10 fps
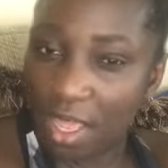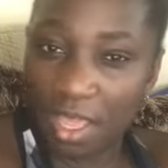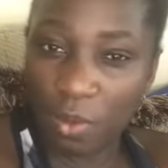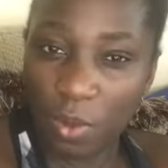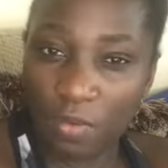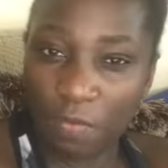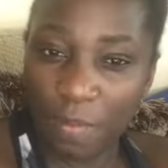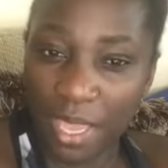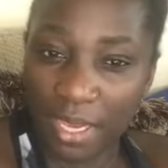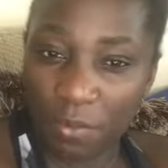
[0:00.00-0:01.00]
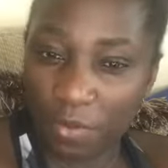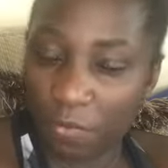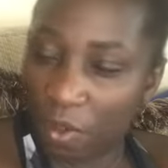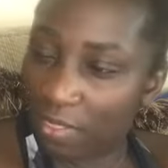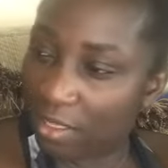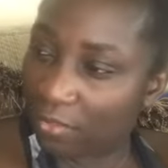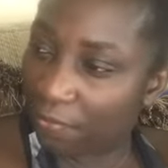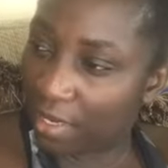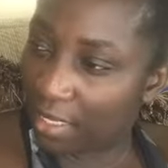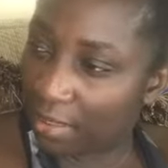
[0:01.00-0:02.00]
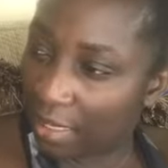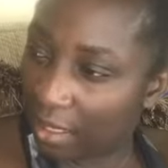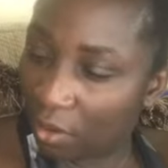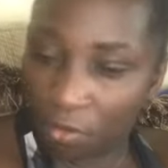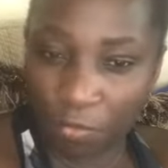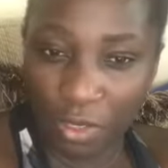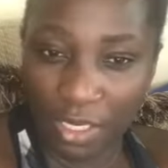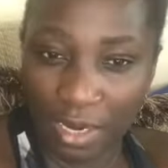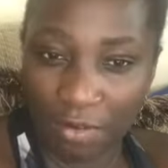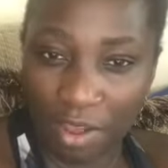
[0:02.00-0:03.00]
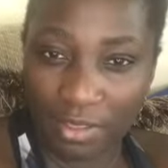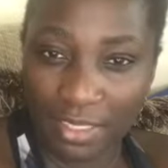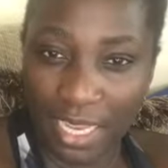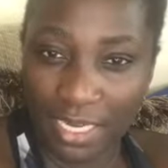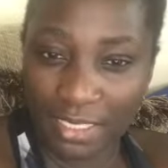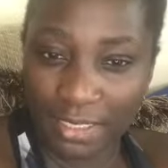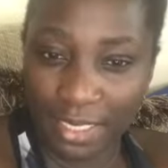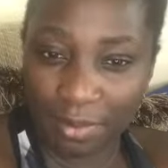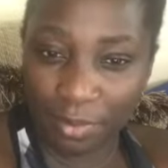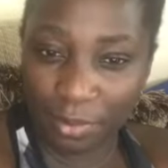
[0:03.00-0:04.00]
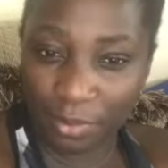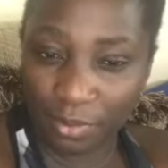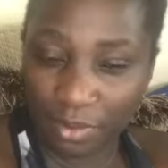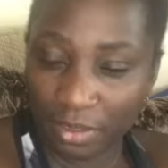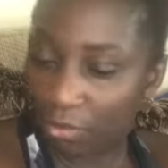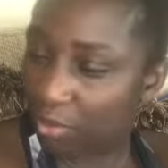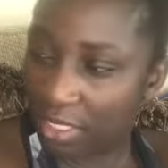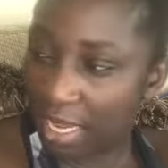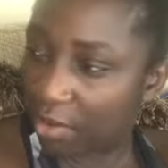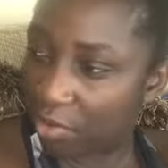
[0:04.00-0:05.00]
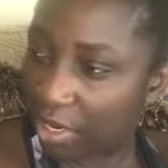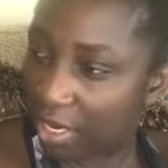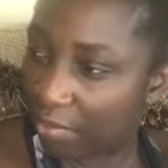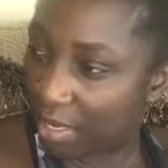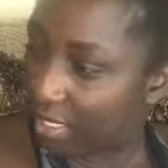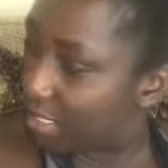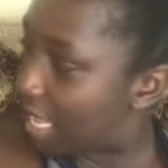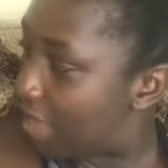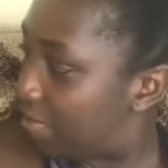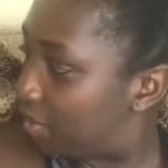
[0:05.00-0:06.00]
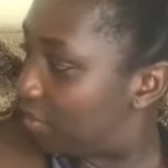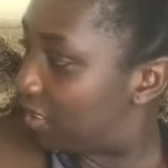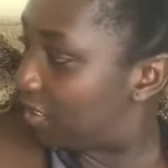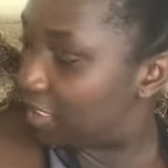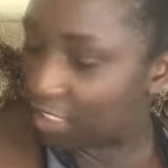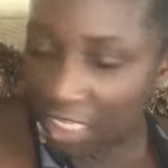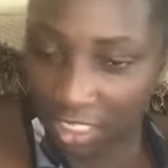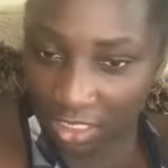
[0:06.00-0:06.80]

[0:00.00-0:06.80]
we've got this funny thing of reading around the dining table. It's really annoying, but it's a habit which is stuck.